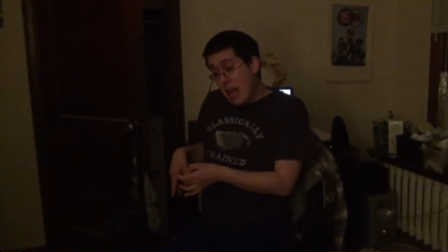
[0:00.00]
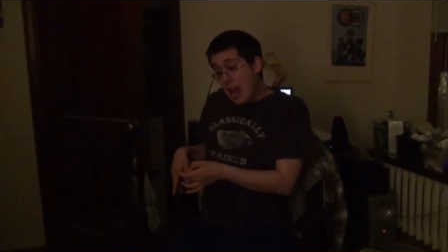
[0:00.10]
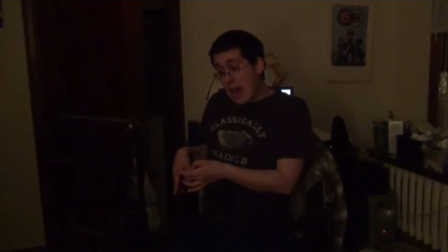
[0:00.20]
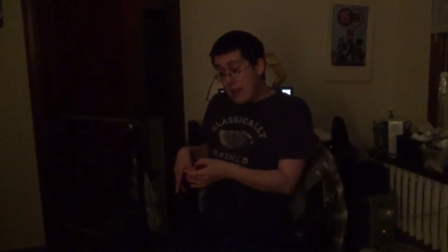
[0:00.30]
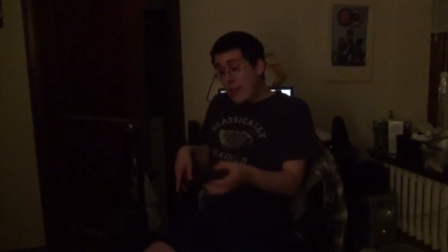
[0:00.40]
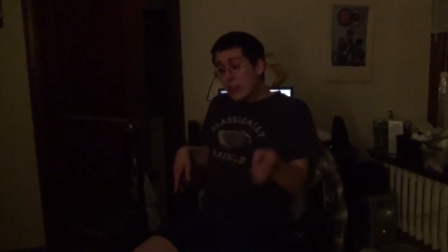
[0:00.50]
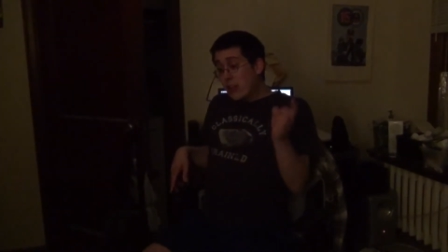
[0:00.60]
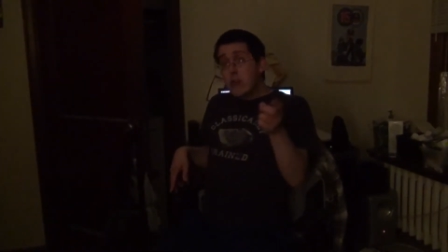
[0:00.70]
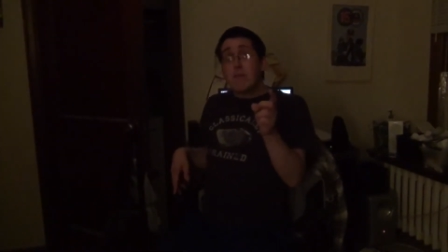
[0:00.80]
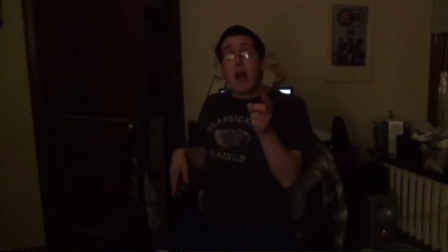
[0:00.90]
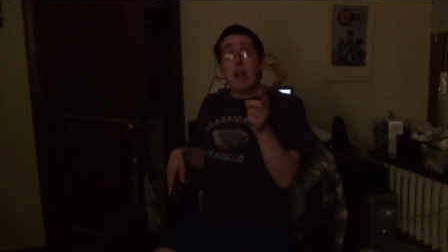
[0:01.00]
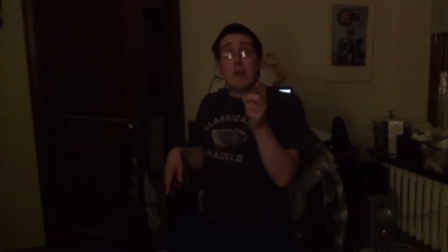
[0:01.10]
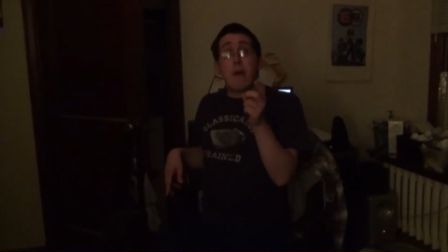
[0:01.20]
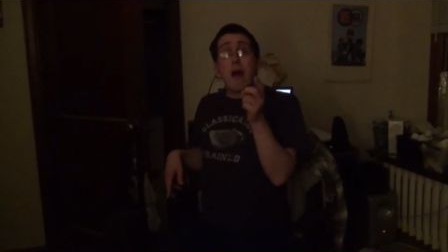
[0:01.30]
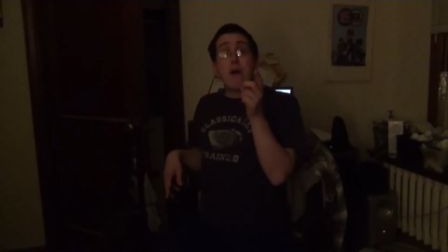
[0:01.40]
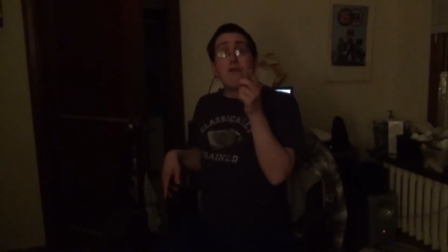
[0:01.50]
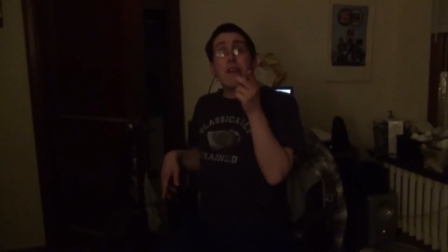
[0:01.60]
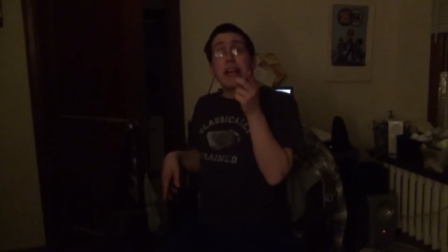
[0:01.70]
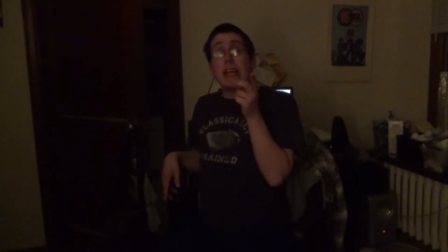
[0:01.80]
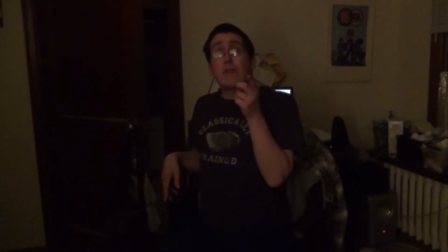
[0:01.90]
And I think the new Mario, the Mario
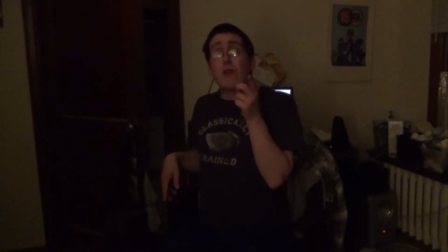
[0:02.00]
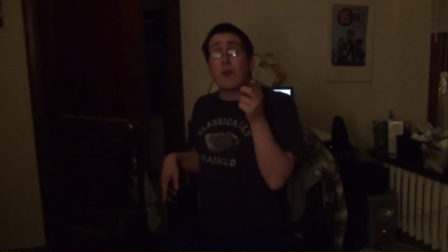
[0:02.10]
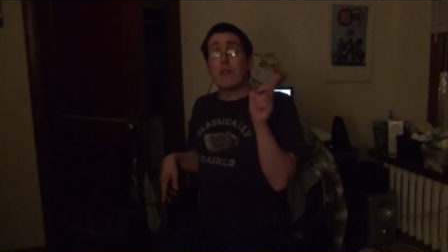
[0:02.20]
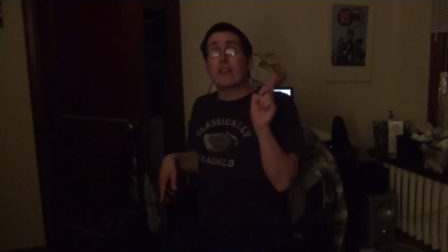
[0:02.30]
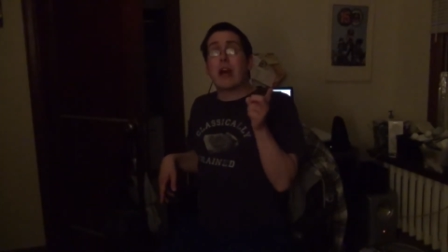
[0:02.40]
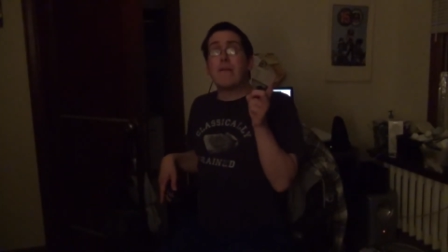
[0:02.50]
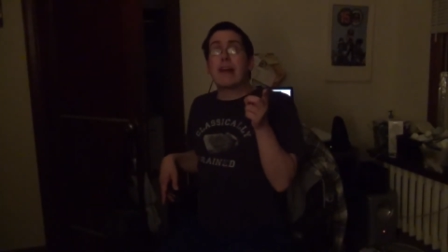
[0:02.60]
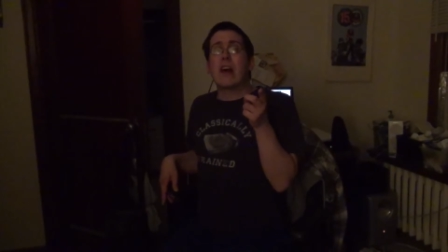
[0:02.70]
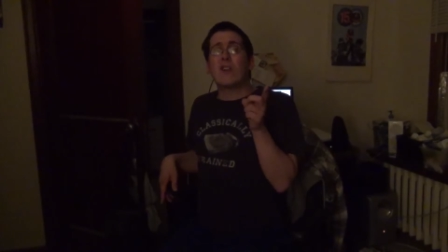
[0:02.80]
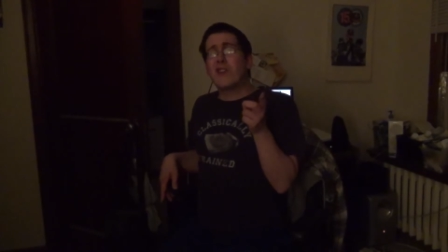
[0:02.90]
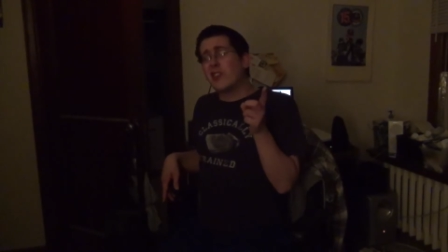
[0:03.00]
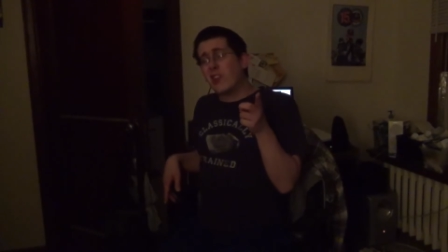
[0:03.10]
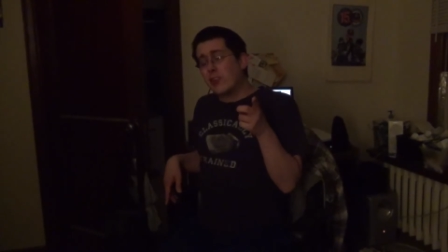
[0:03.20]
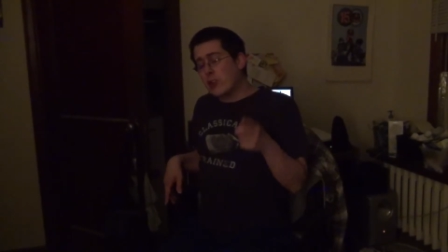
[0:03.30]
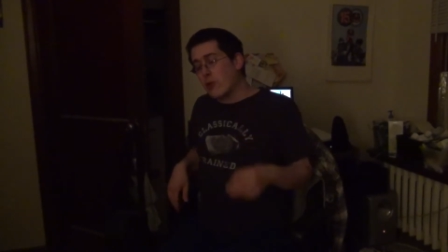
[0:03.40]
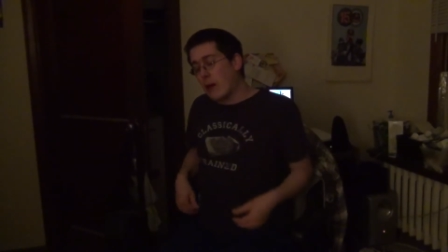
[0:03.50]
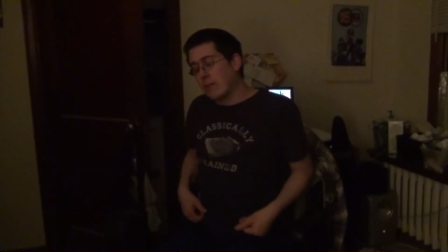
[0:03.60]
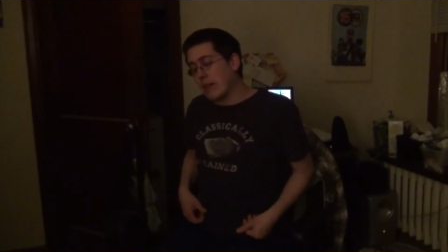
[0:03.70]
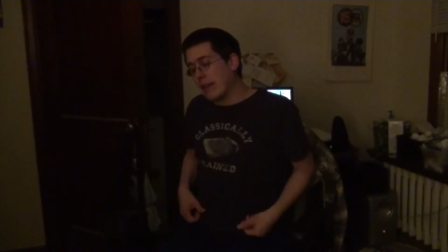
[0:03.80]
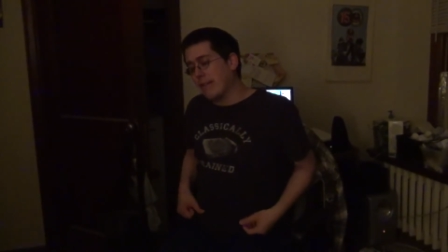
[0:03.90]
3D world is coming out this year too, I
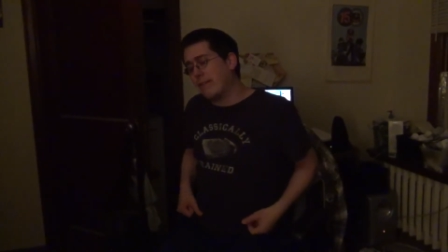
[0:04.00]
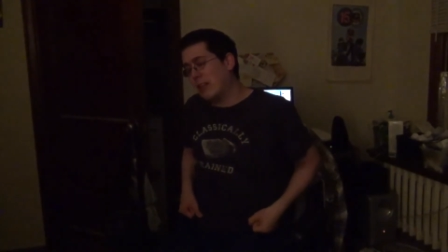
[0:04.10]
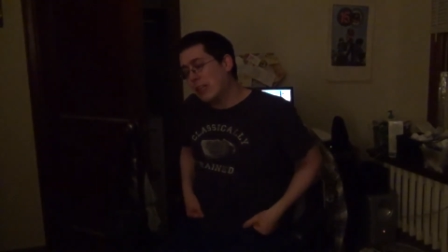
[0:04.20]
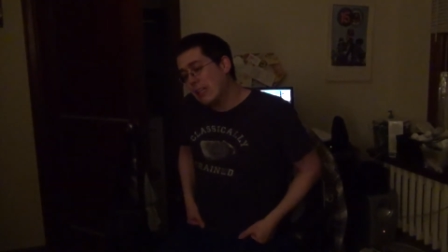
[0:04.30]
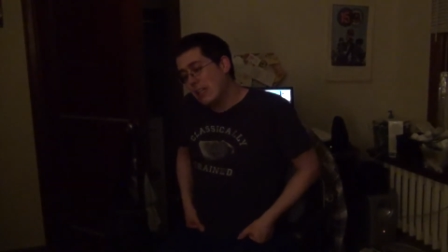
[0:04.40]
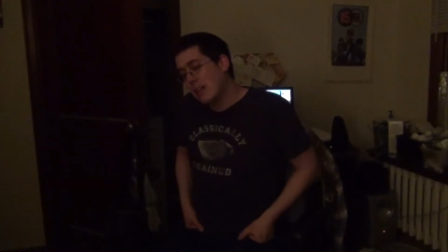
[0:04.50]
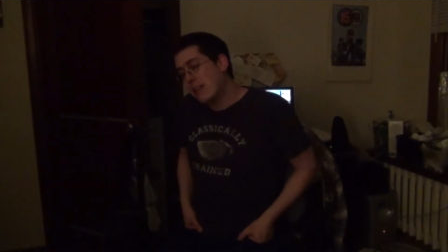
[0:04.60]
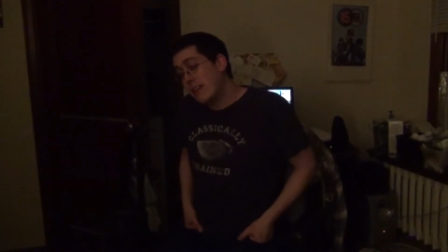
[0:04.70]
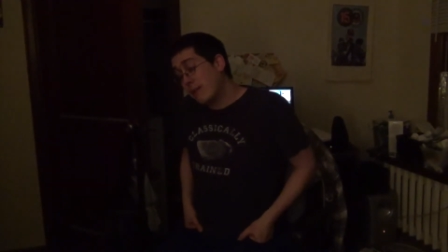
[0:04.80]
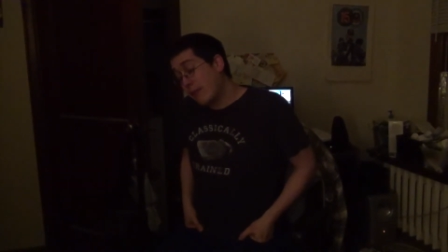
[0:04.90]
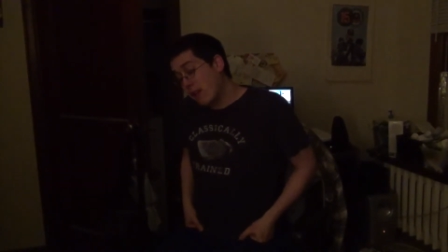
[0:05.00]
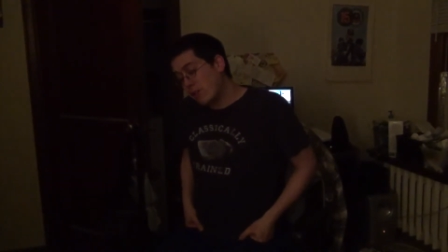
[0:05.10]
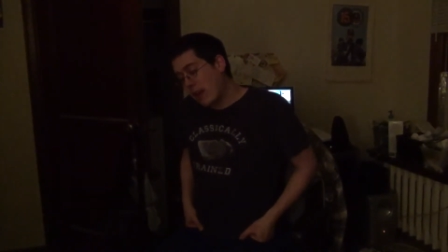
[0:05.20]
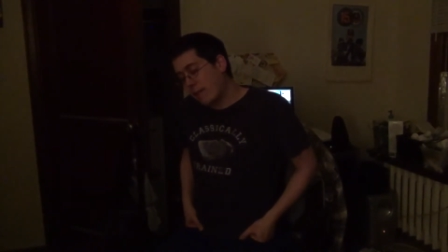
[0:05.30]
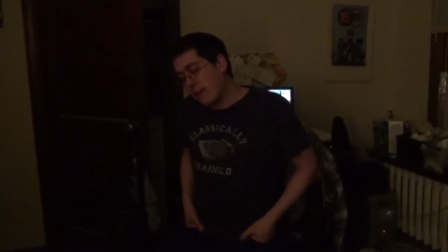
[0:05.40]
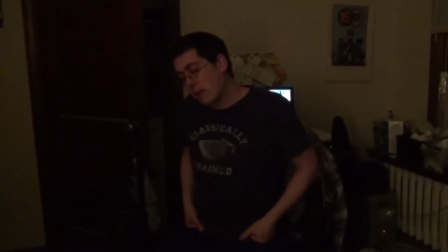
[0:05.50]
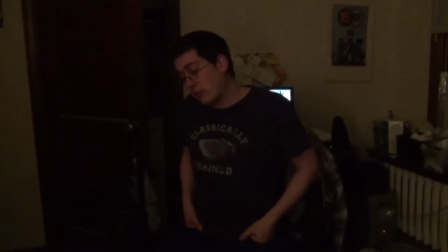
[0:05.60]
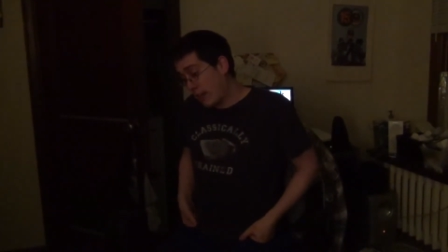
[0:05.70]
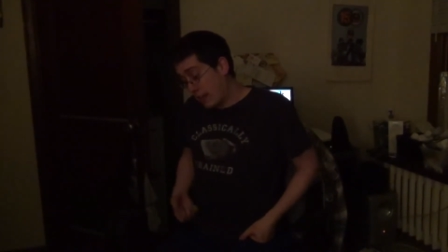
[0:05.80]
believe think what else I what else